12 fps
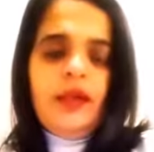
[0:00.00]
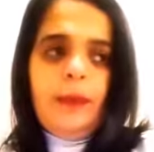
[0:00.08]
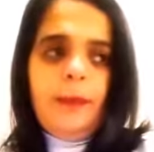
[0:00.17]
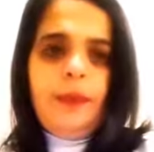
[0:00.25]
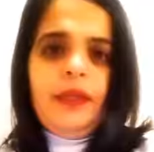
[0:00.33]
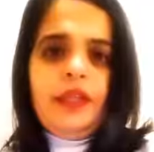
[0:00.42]

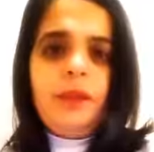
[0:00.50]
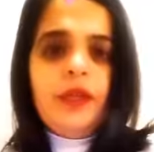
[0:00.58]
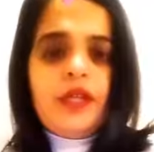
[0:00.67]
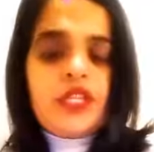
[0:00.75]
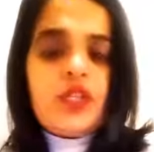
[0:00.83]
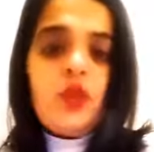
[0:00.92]
but the
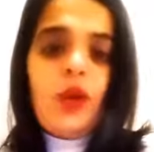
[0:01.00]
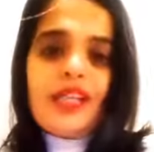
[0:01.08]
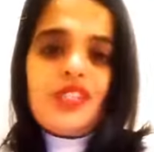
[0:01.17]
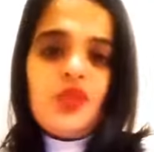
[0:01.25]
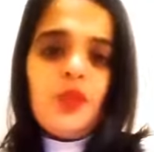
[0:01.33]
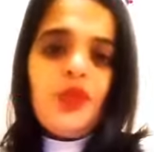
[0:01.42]
person who
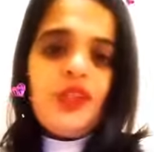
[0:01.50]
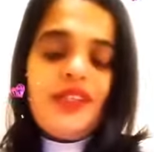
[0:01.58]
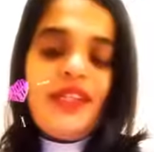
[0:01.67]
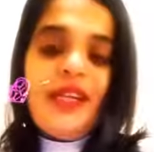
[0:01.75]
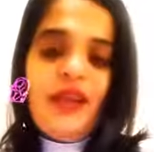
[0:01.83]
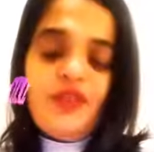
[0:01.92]
has to put in
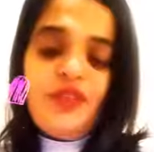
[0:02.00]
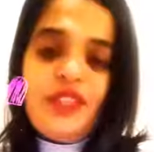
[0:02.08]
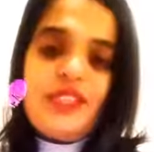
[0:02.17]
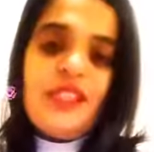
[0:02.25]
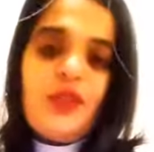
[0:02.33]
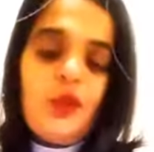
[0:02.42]
the effort
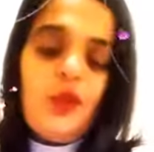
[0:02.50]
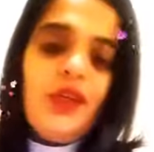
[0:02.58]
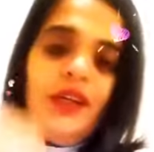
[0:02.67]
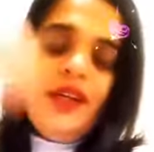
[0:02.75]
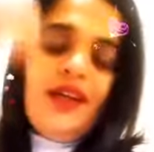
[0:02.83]
is you